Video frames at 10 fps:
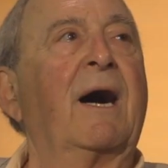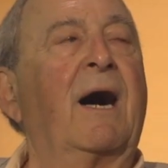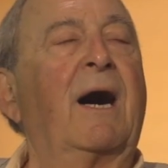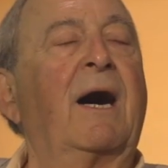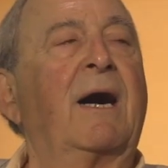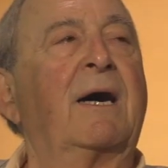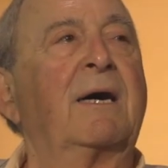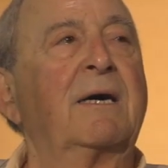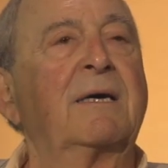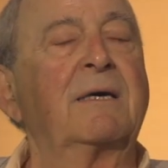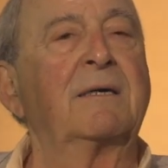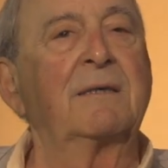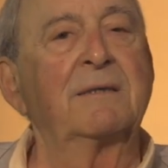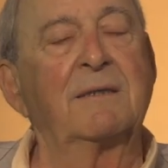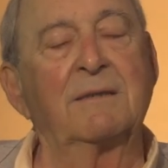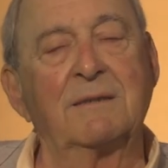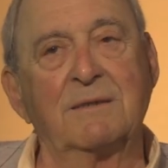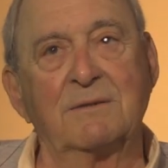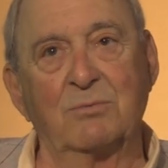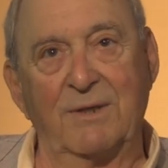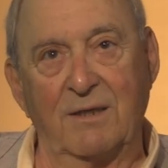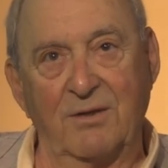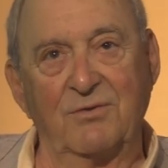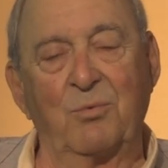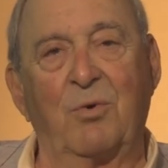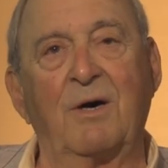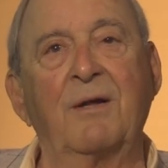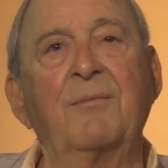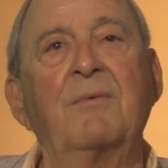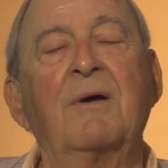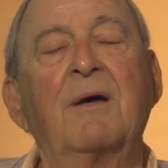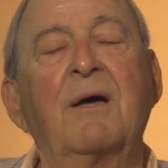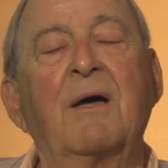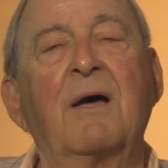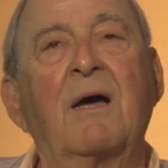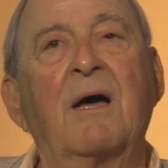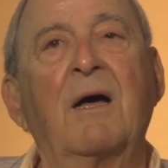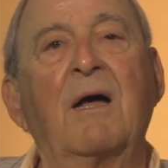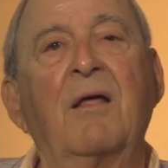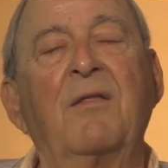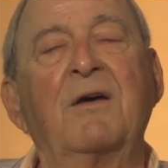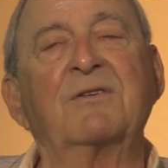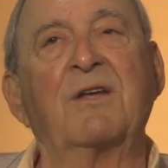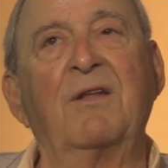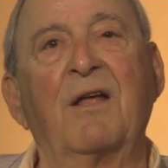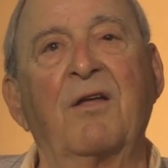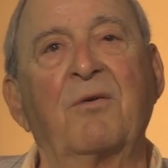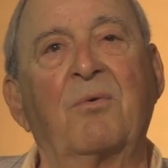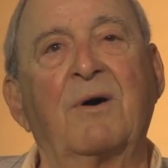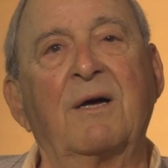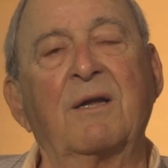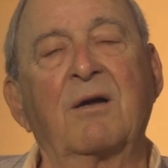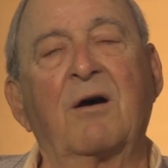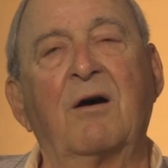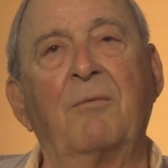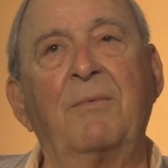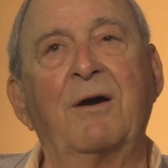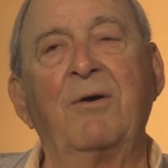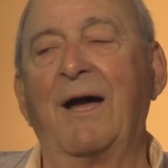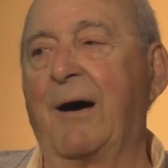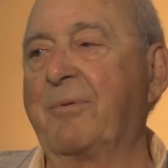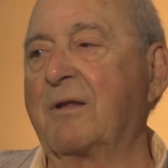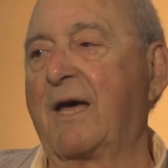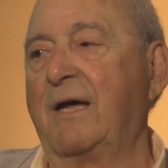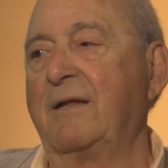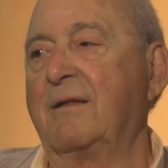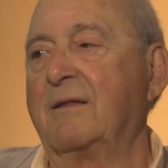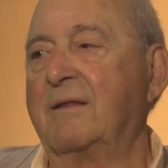Uh, Will is one. There's another one called Mary Applegate,